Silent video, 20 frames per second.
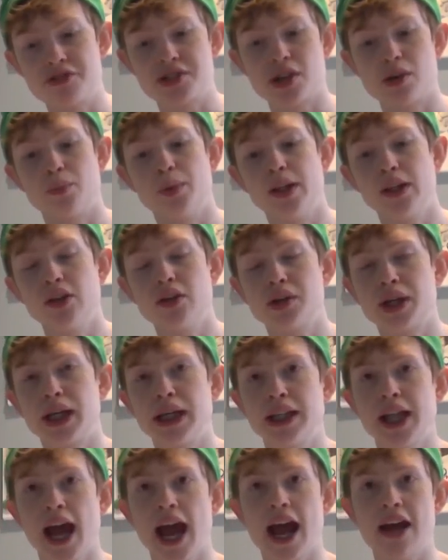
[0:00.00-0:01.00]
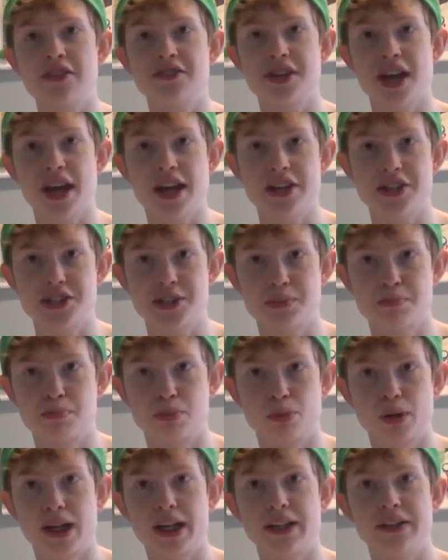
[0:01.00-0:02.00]
so we're looking at a
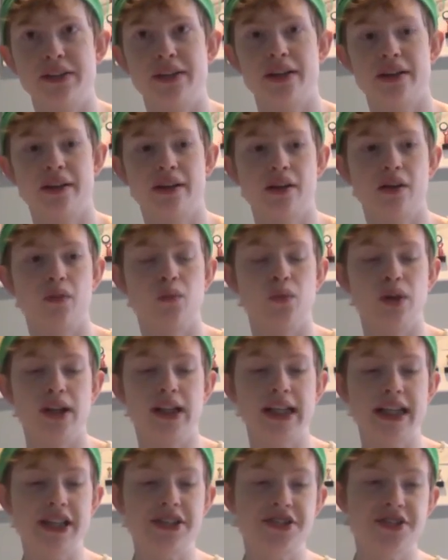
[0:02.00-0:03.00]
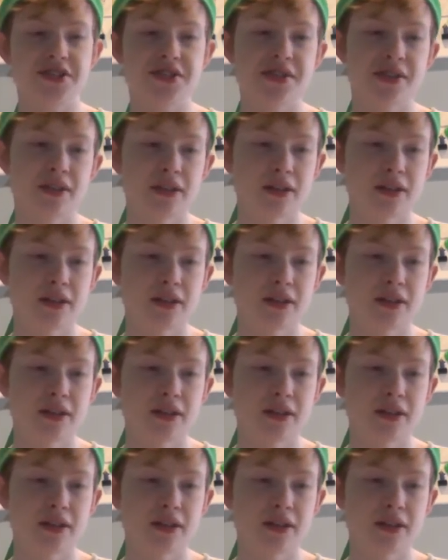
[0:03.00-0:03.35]
spring release.